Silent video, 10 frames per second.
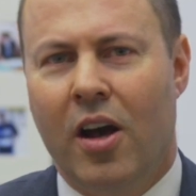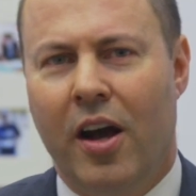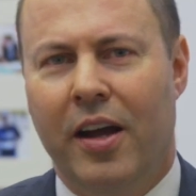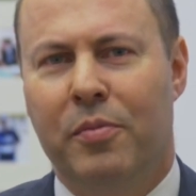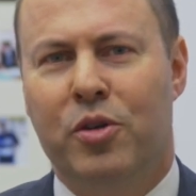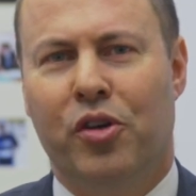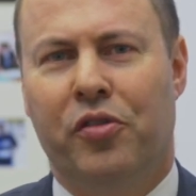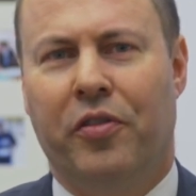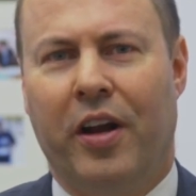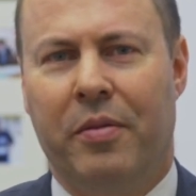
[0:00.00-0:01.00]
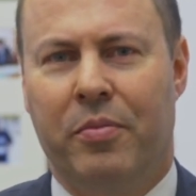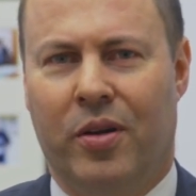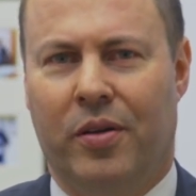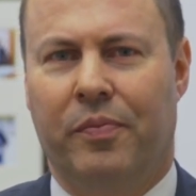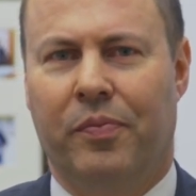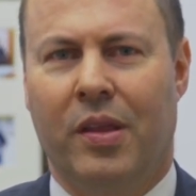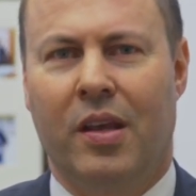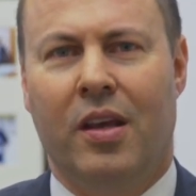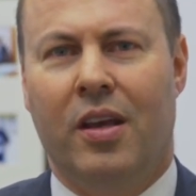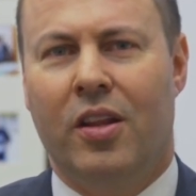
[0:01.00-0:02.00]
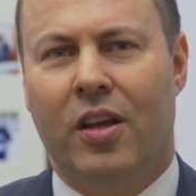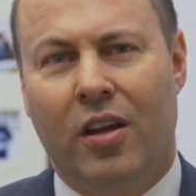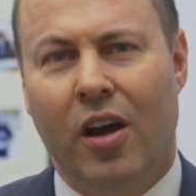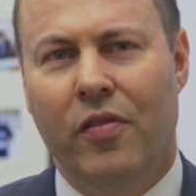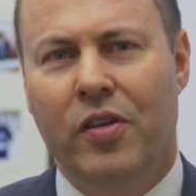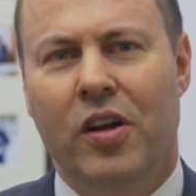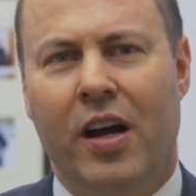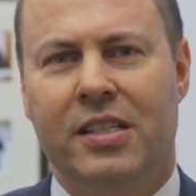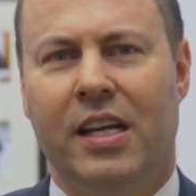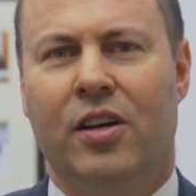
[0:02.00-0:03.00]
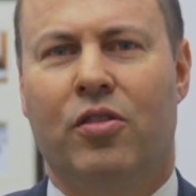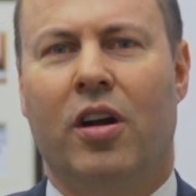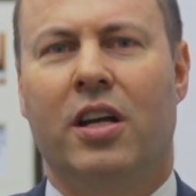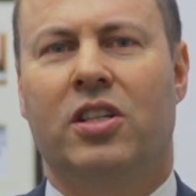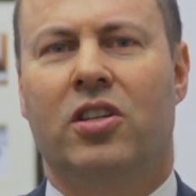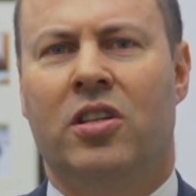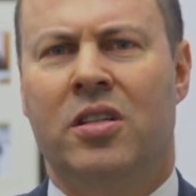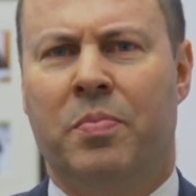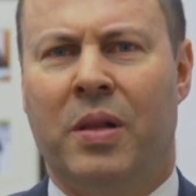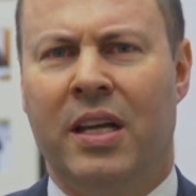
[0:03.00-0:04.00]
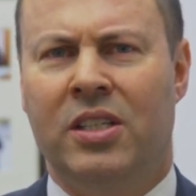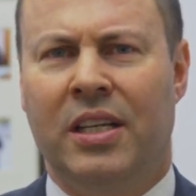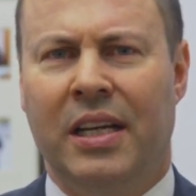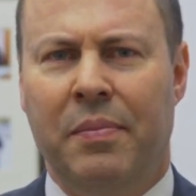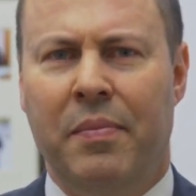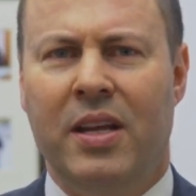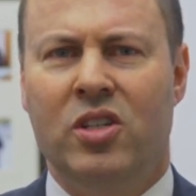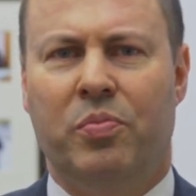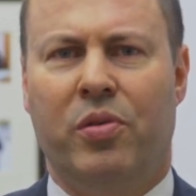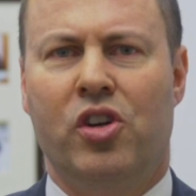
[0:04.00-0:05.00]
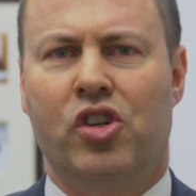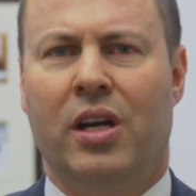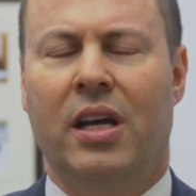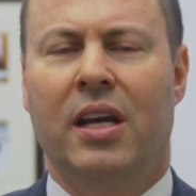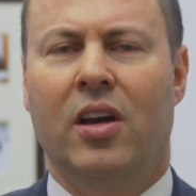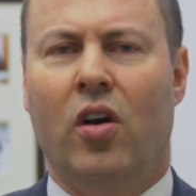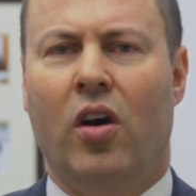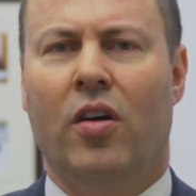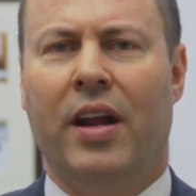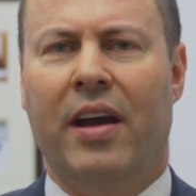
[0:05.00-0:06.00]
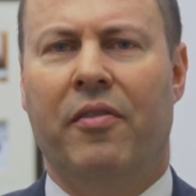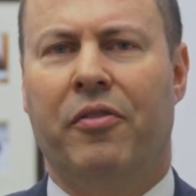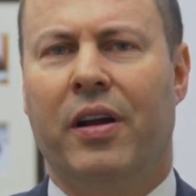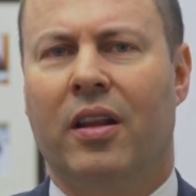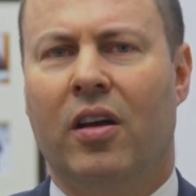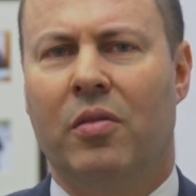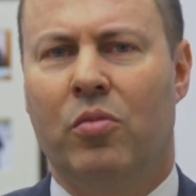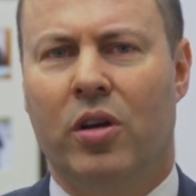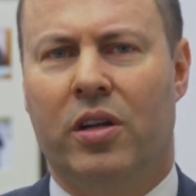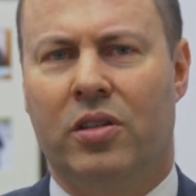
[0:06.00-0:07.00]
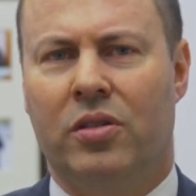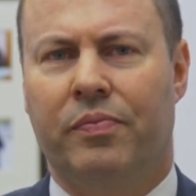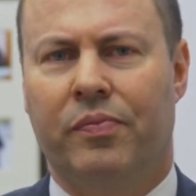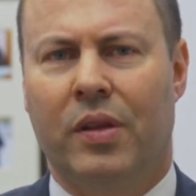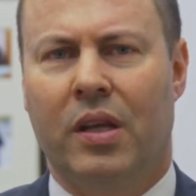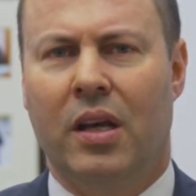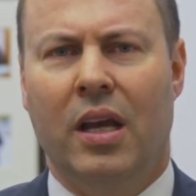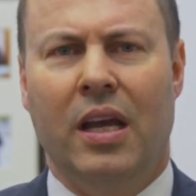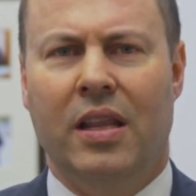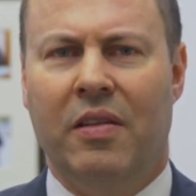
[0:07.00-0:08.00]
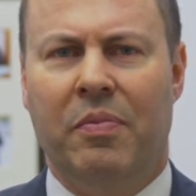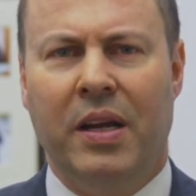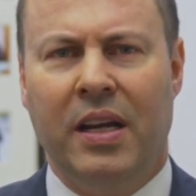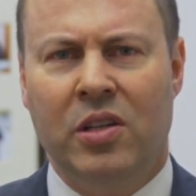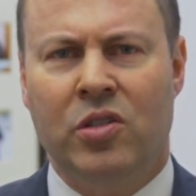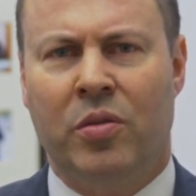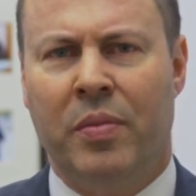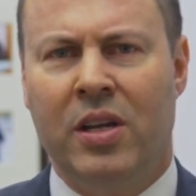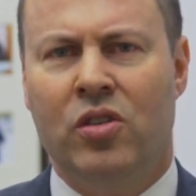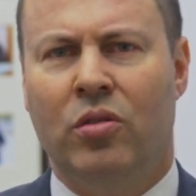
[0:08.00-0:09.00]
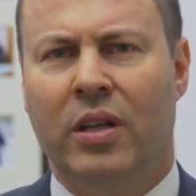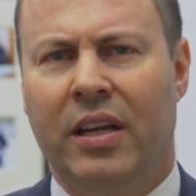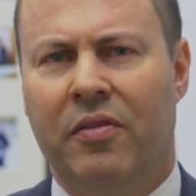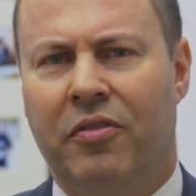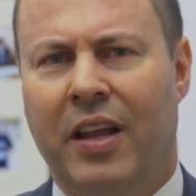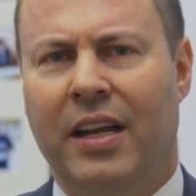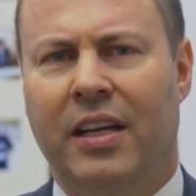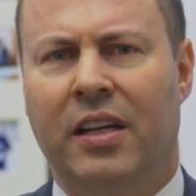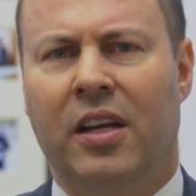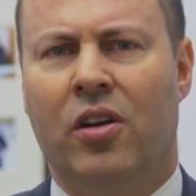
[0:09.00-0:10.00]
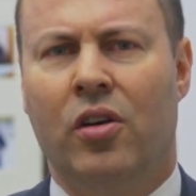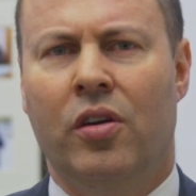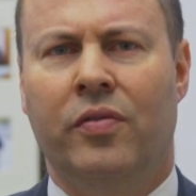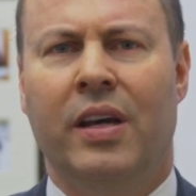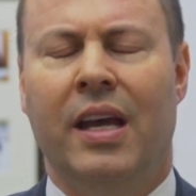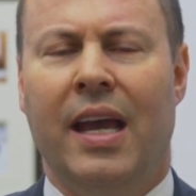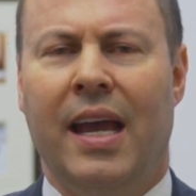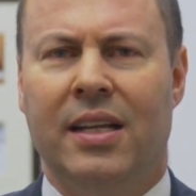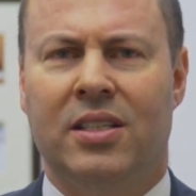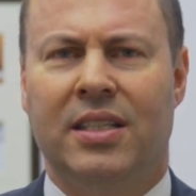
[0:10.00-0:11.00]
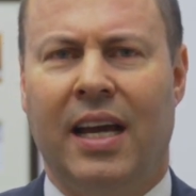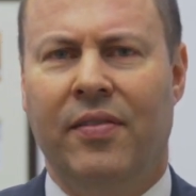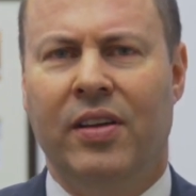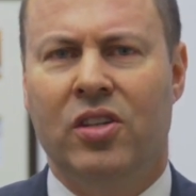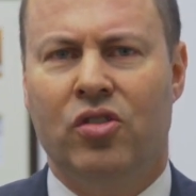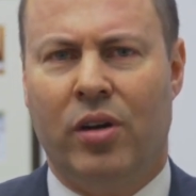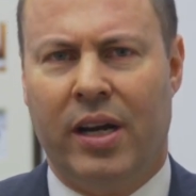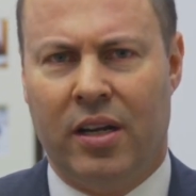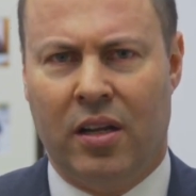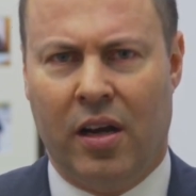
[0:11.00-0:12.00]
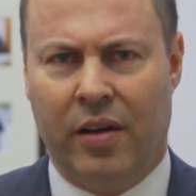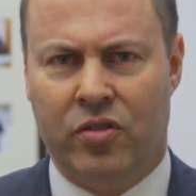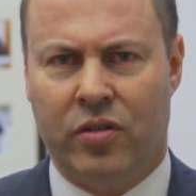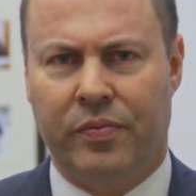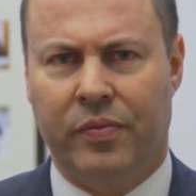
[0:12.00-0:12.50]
Hi, I'm Josh Frydenberg. The COVID-19 crisis has placed immense pressure on our frontline workers. They've been instrumental in flattening the curve and saving Australian lives.